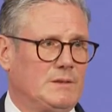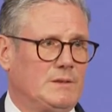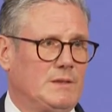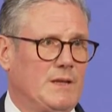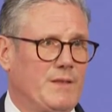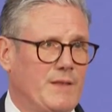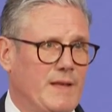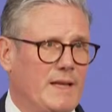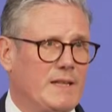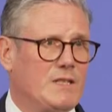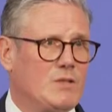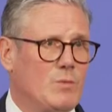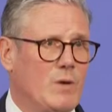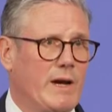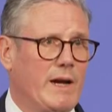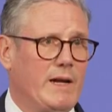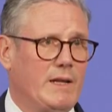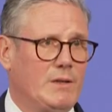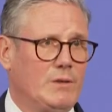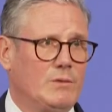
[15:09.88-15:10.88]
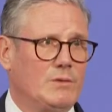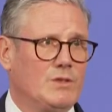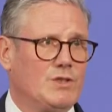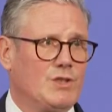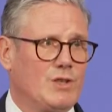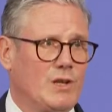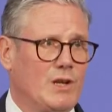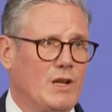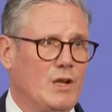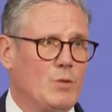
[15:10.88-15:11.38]
And that's why I launched
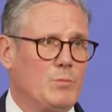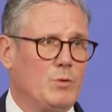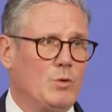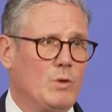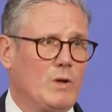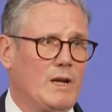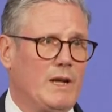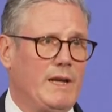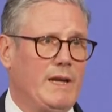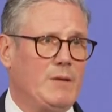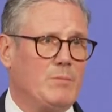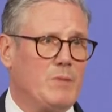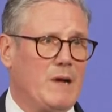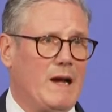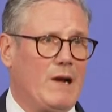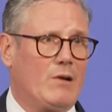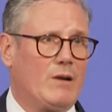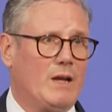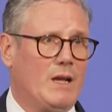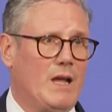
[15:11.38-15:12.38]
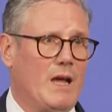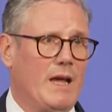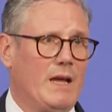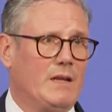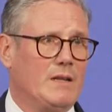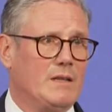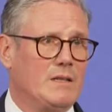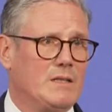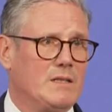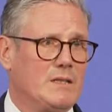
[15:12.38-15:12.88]
the Global Clean Power
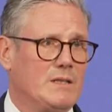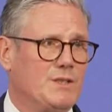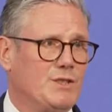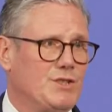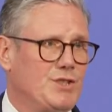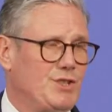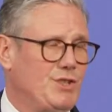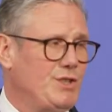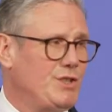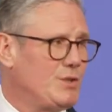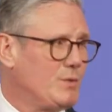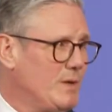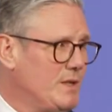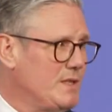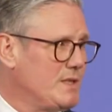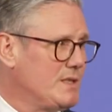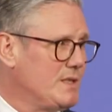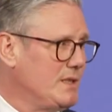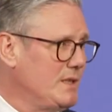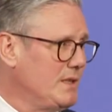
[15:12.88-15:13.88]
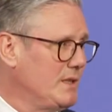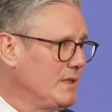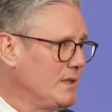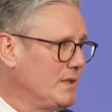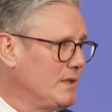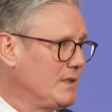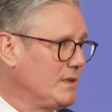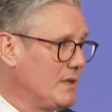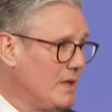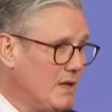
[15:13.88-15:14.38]
Alliance at the G20
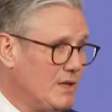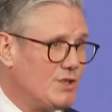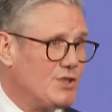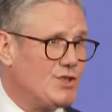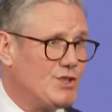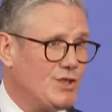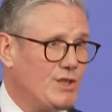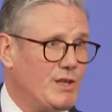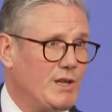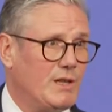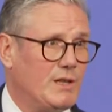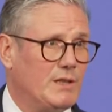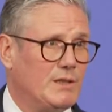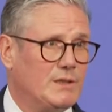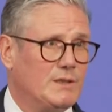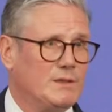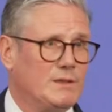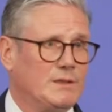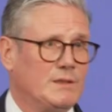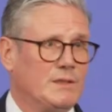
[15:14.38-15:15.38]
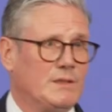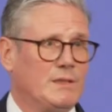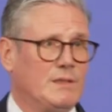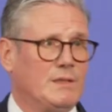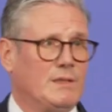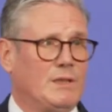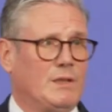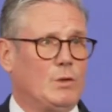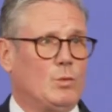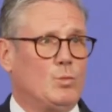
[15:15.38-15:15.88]
last year,
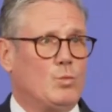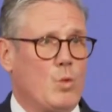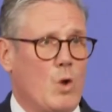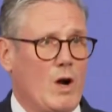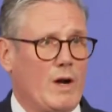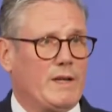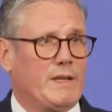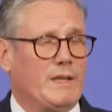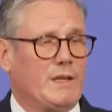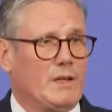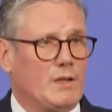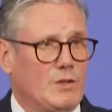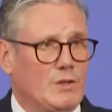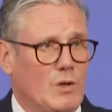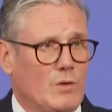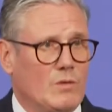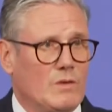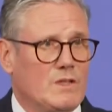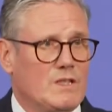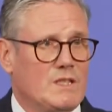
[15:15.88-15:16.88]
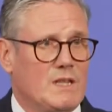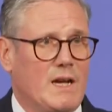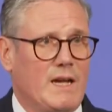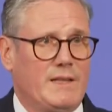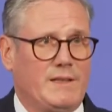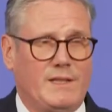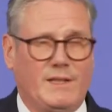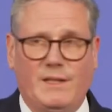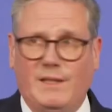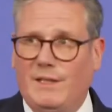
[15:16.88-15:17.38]
working
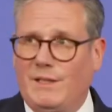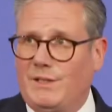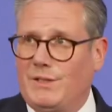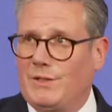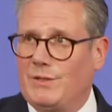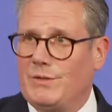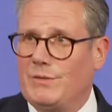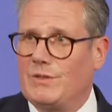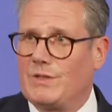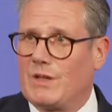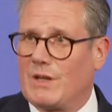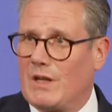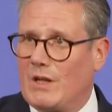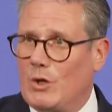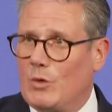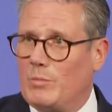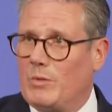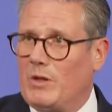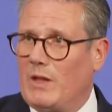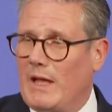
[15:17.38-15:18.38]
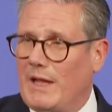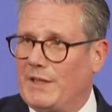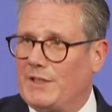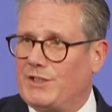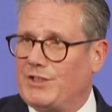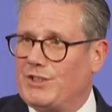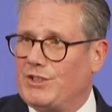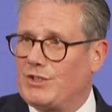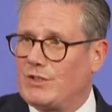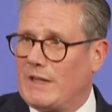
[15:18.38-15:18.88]
alongside the EU's Global
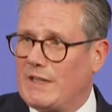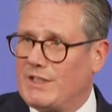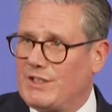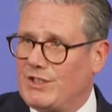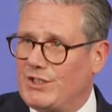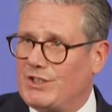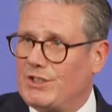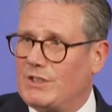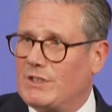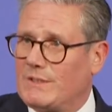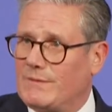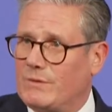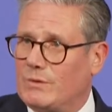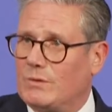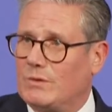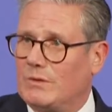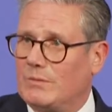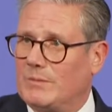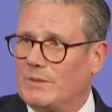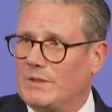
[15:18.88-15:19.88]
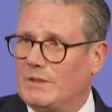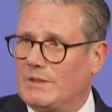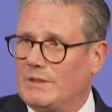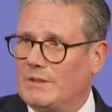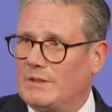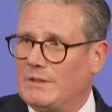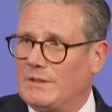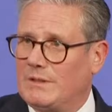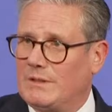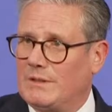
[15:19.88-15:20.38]
Energy Transitions Forum.
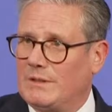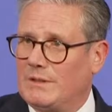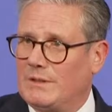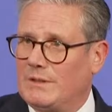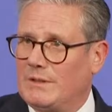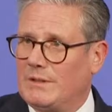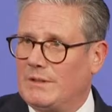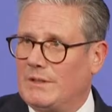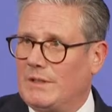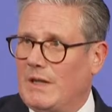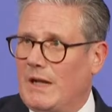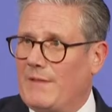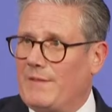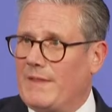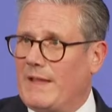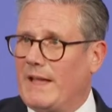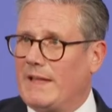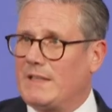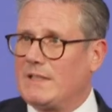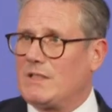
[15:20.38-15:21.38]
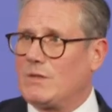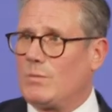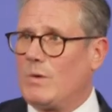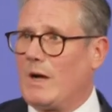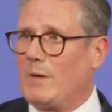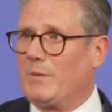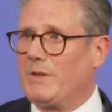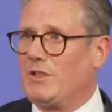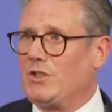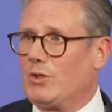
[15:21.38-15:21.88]
And that's
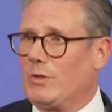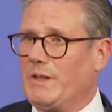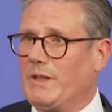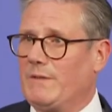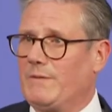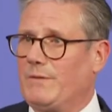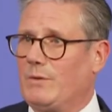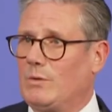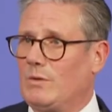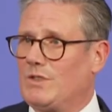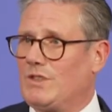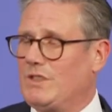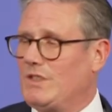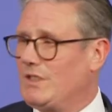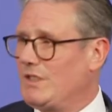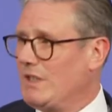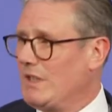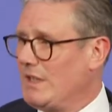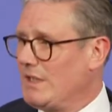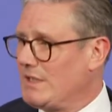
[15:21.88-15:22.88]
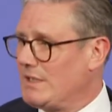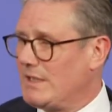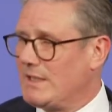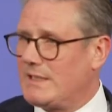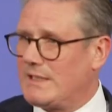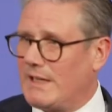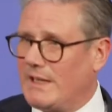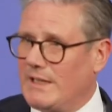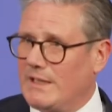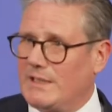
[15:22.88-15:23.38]
why we're joining forces to
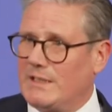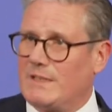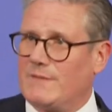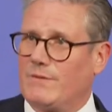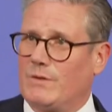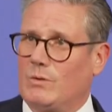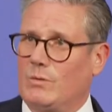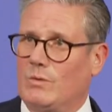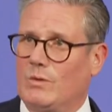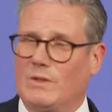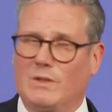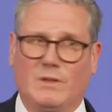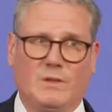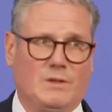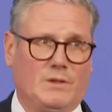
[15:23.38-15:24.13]
take this forward.